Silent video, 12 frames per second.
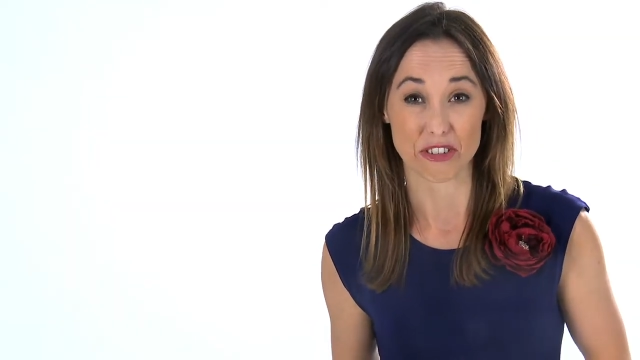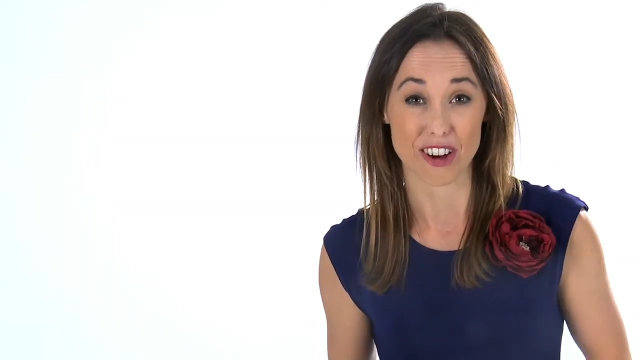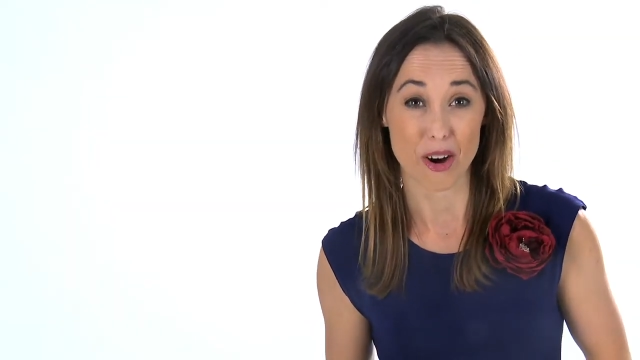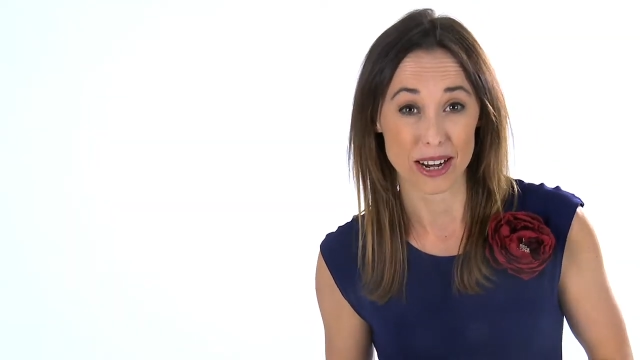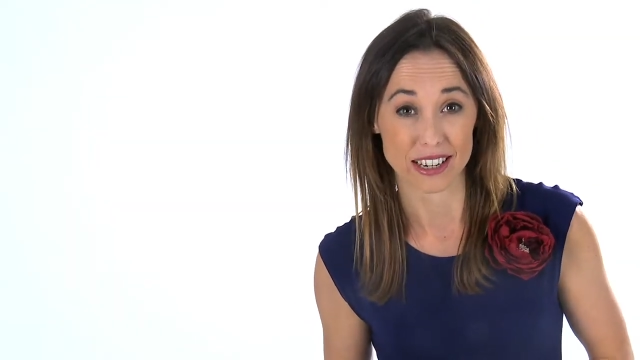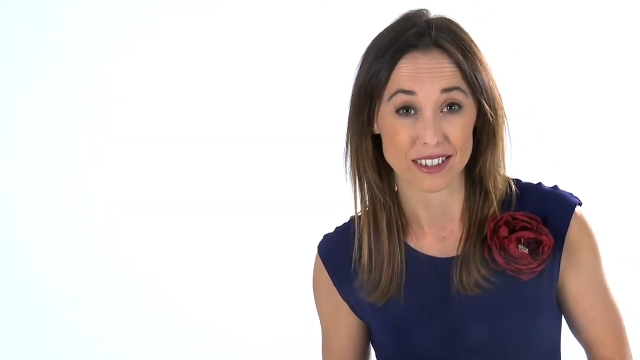
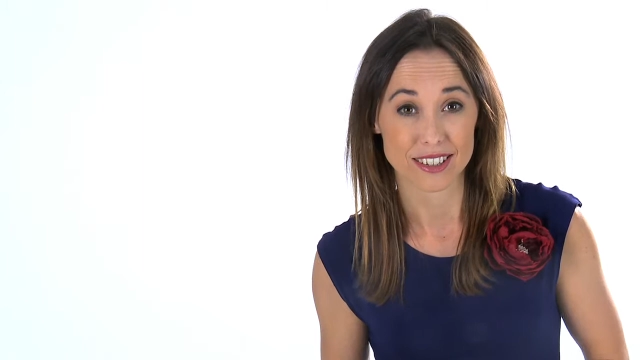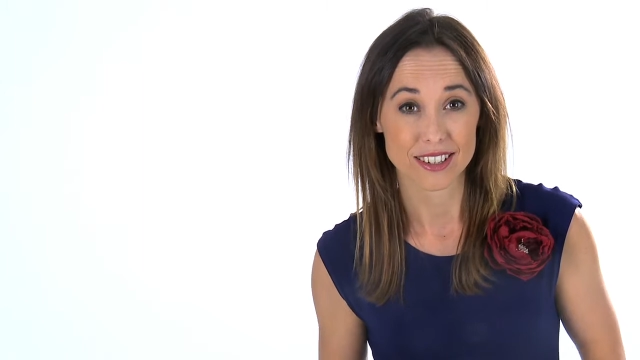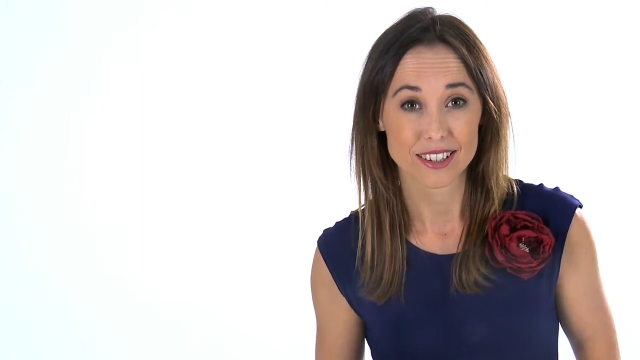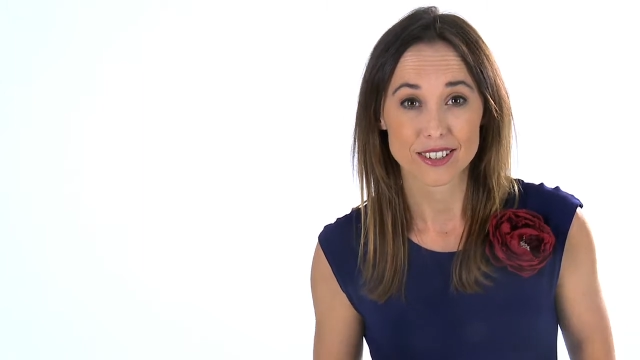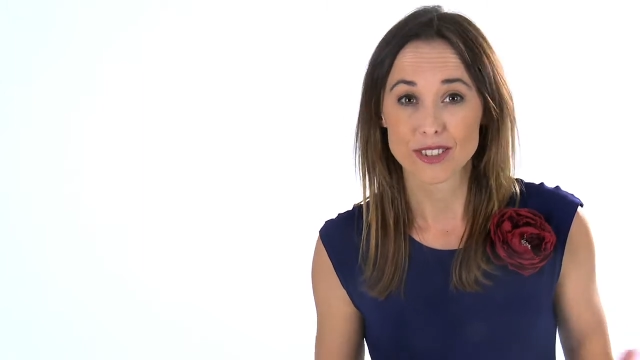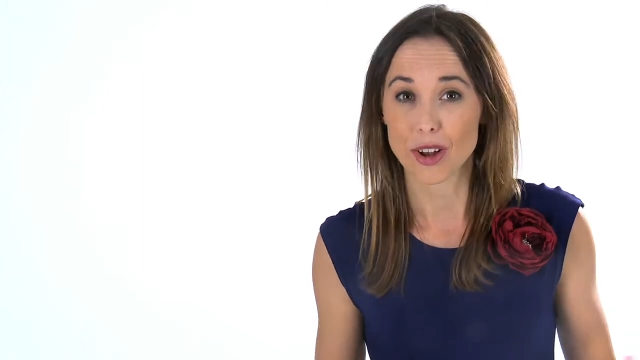growing.
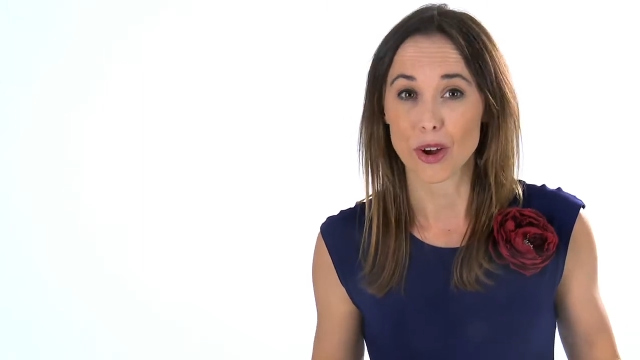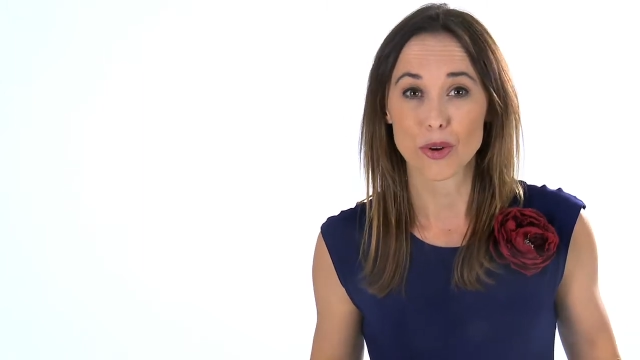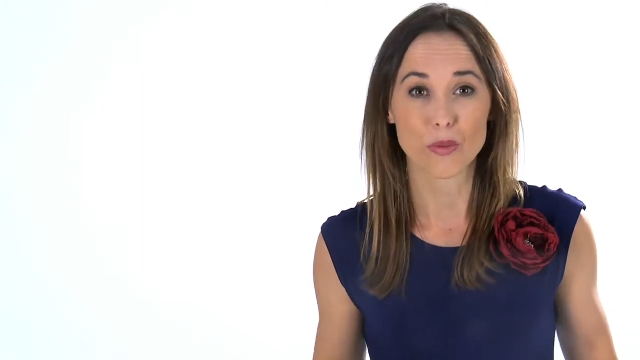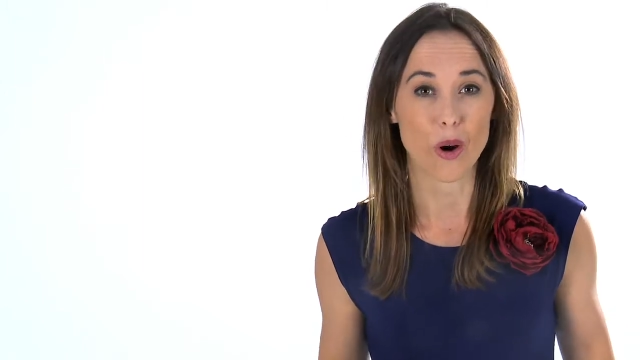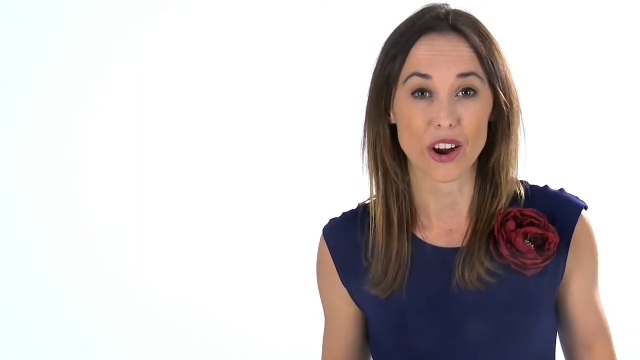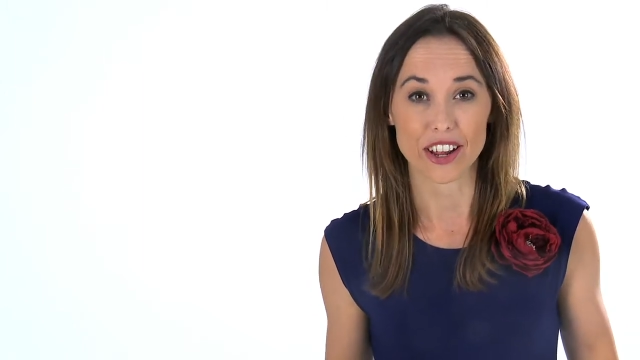So
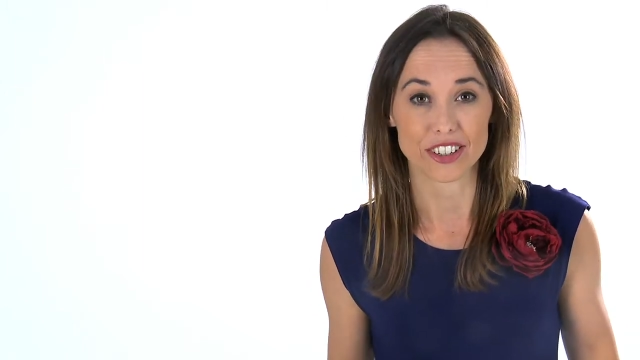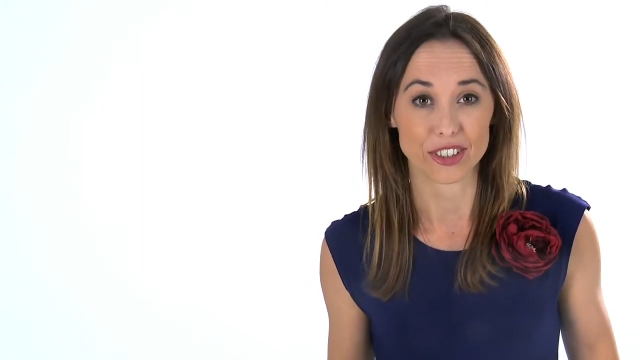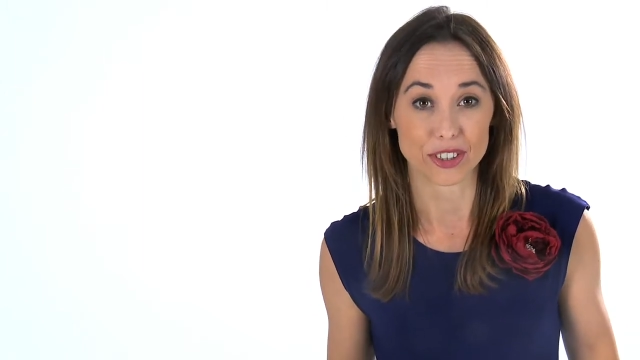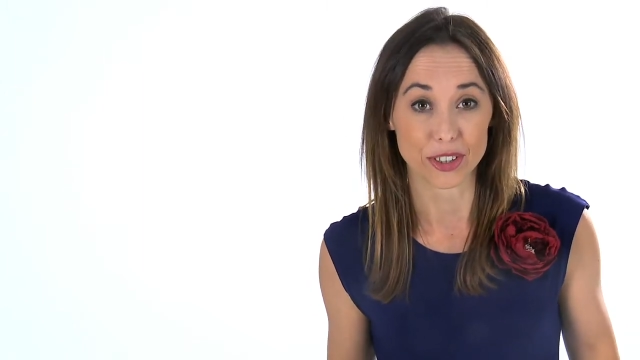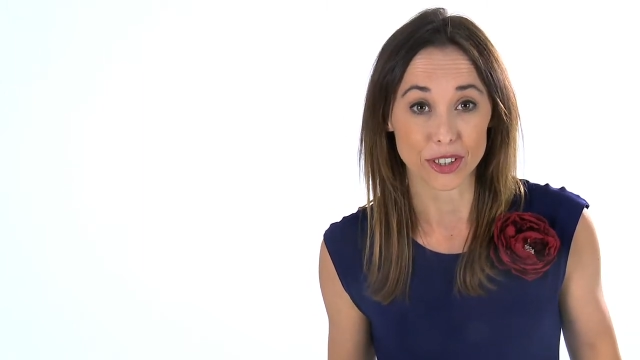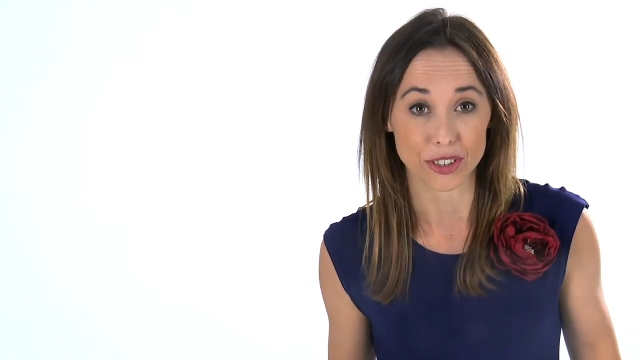what can
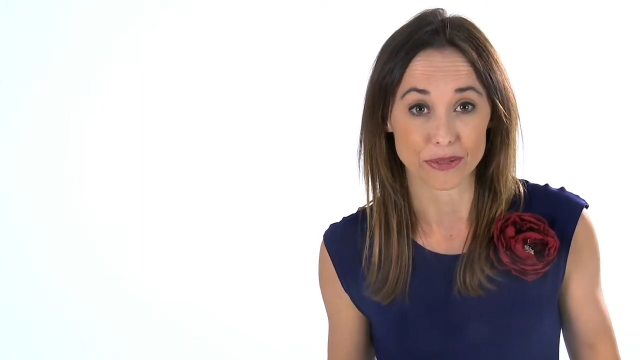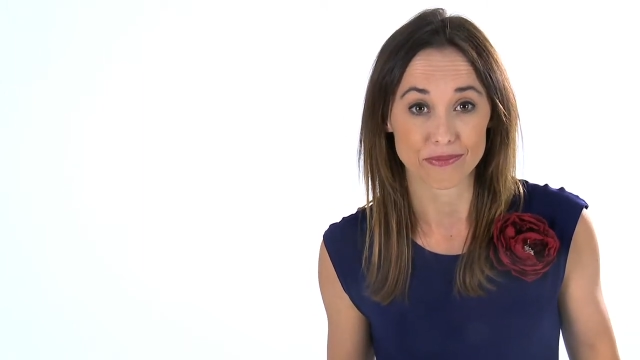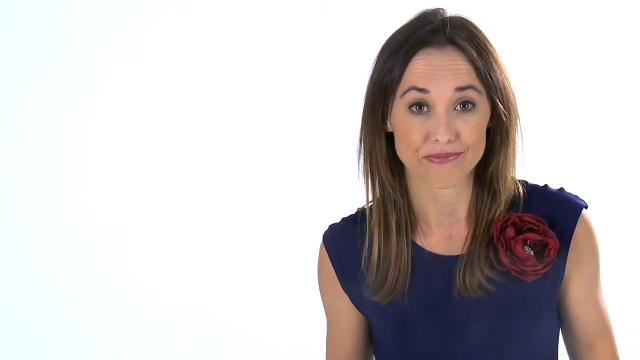you do?